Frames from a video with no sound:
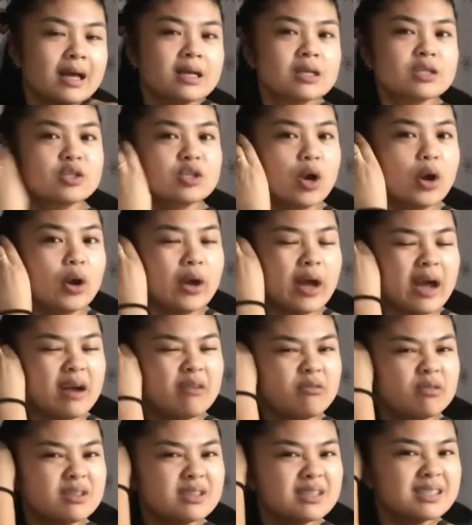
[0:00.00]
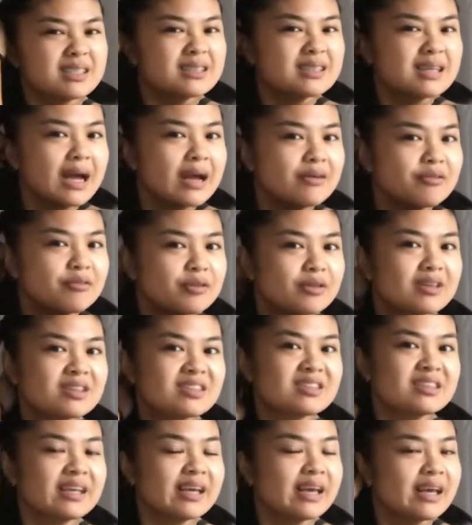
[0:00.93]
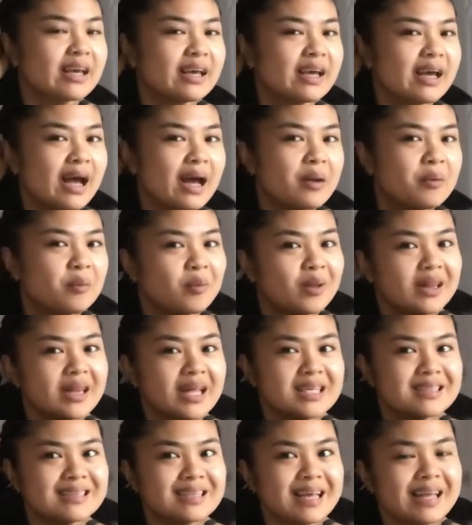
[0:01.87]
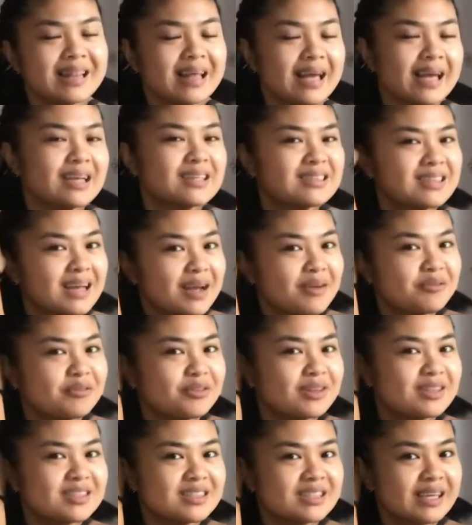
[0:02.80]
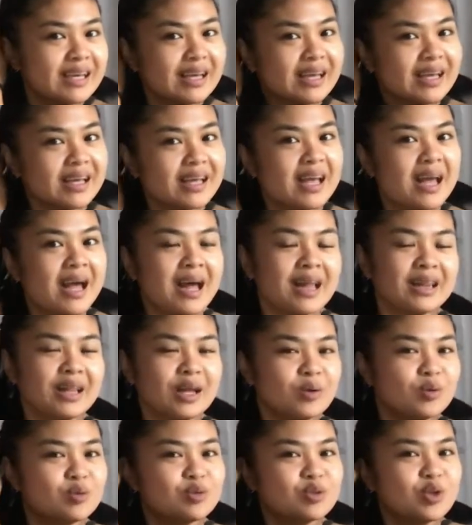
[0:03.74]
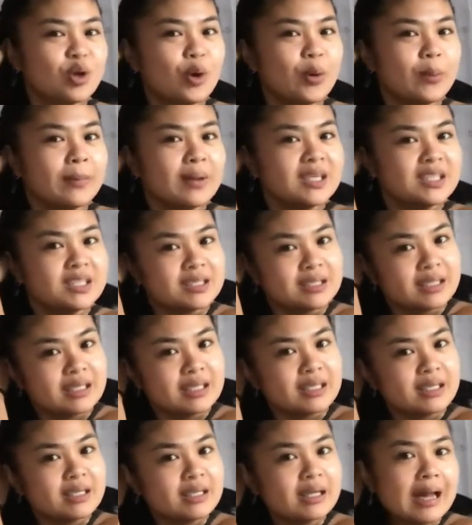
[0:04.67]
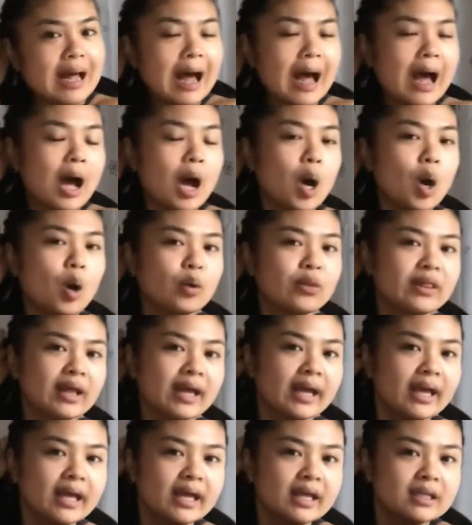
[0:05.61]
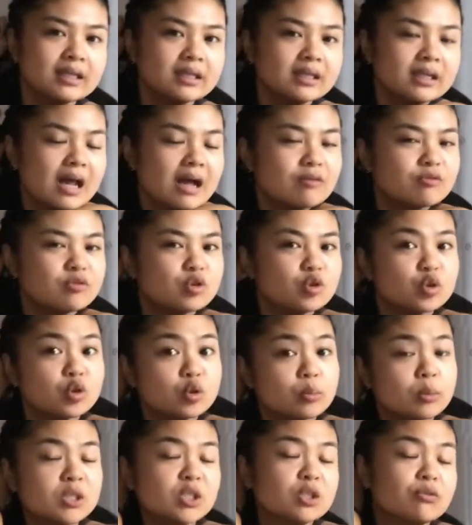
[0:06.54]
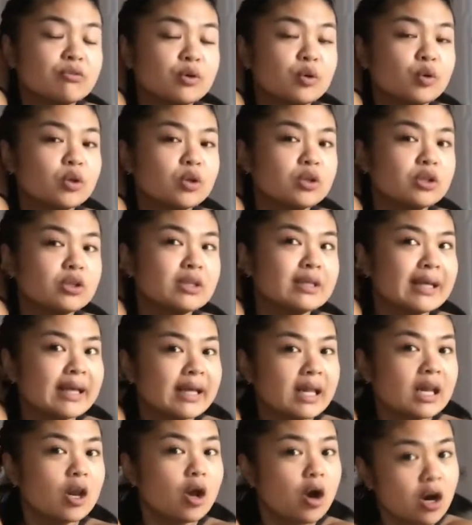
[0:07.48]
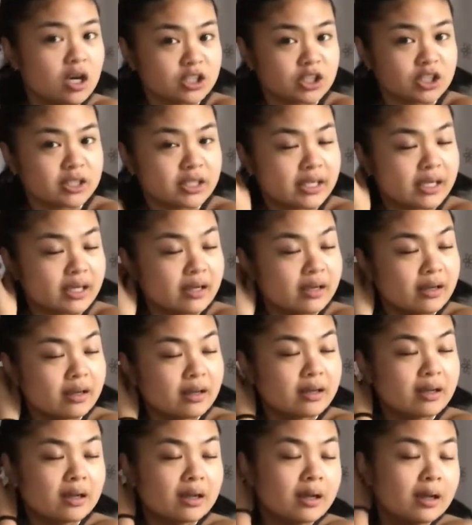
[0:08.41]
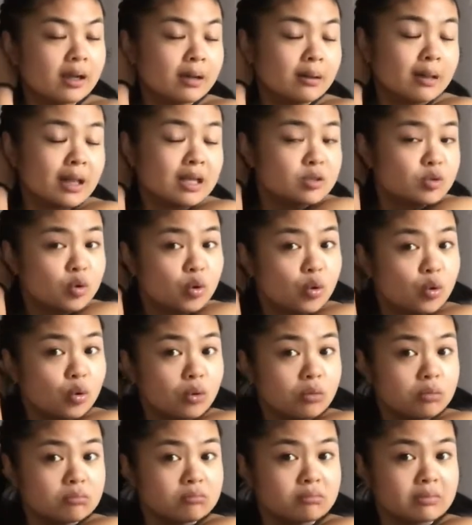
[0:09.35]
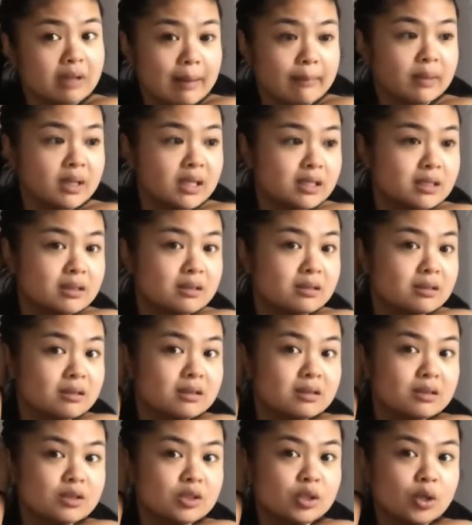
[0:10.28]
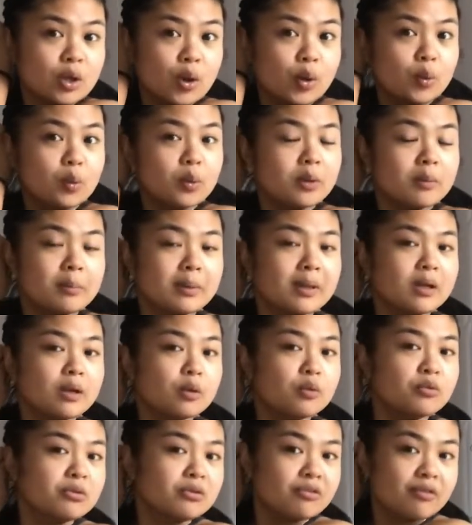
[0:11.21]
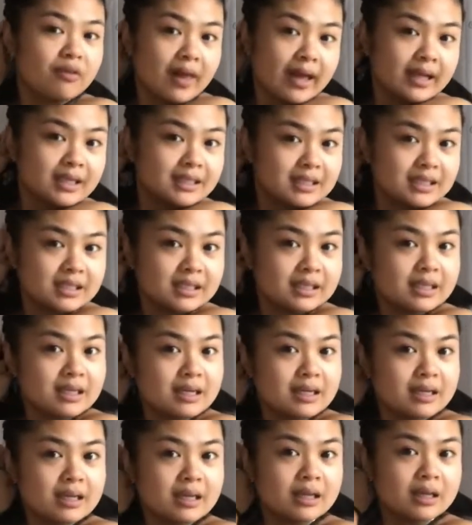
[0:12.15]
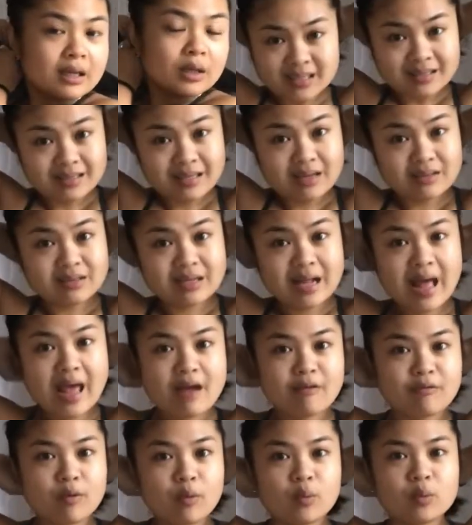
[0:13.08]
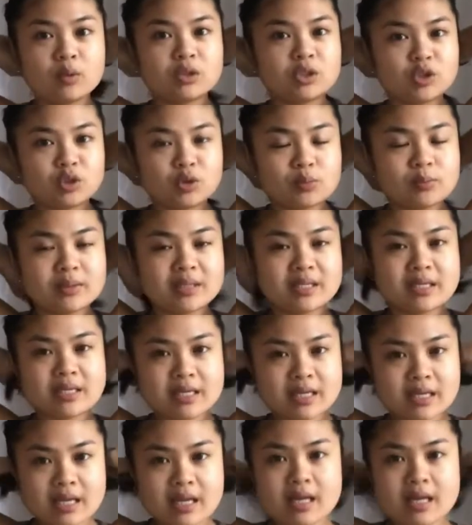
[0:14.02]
So everyone's excited for this year, and when they say they're excited for this year, they also mention how they didn't have too much of a good year last year. That's cool. That means, you know, we'd be reflecting. Sounds like everyone wants to be